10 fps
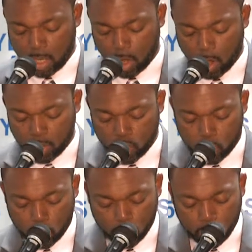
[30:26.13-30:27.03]
are
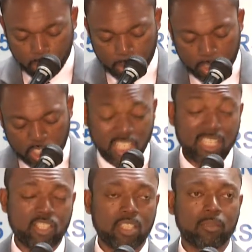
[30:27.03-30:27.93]
also
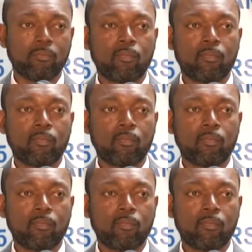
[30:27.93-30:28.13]
changing.